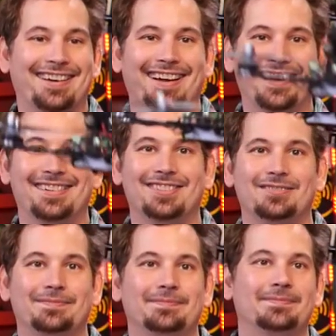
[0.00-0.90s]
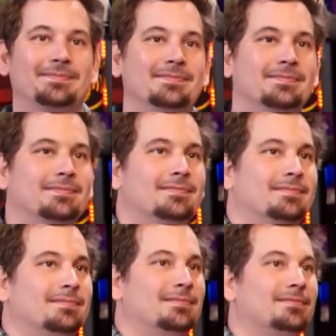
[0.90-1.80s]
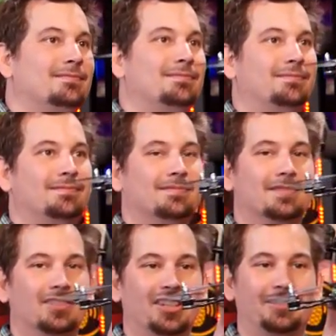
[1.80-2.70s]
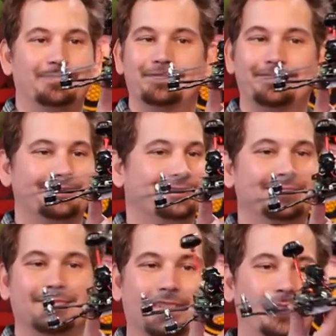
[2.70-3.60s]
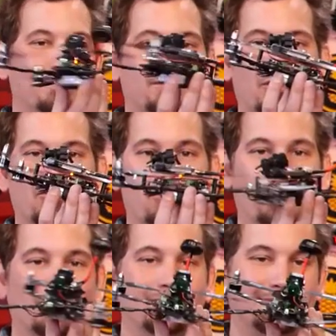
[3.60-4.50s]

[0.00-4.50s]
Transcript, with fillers: See? Full control.